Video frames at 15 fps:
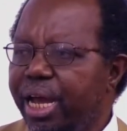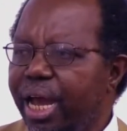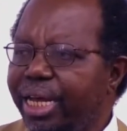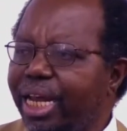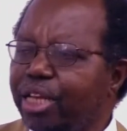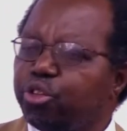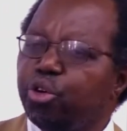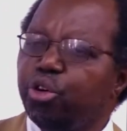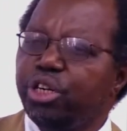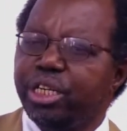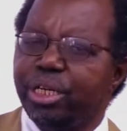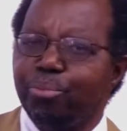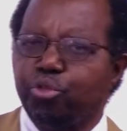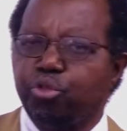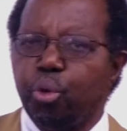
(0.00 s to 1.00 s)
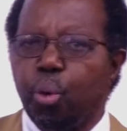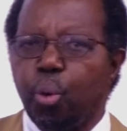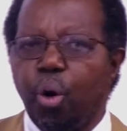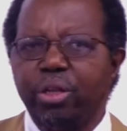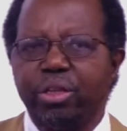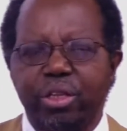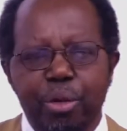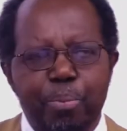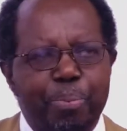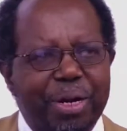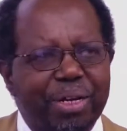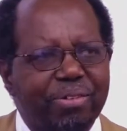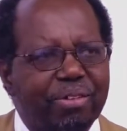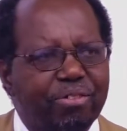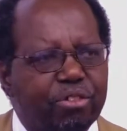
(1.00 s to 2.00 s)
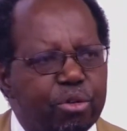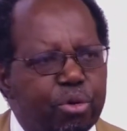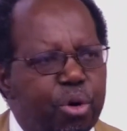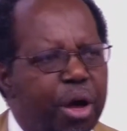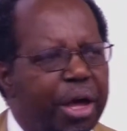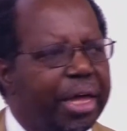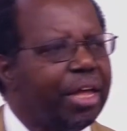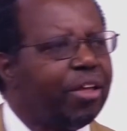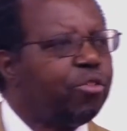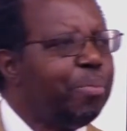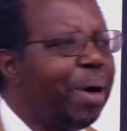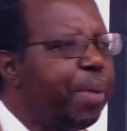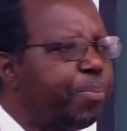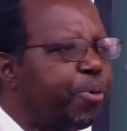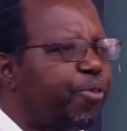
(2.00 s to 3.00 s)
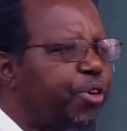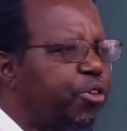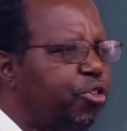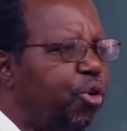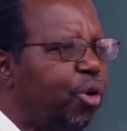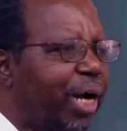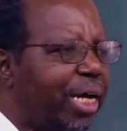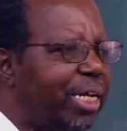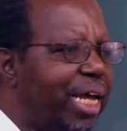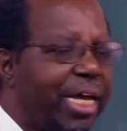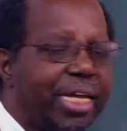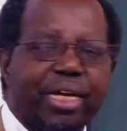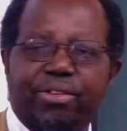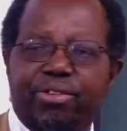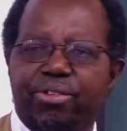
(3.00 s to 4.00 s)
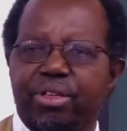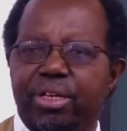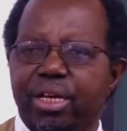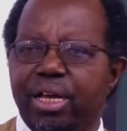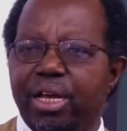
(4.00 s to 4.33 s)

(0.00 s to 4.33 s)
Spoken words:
And I told him, "So what impresses you is my professional career, yes."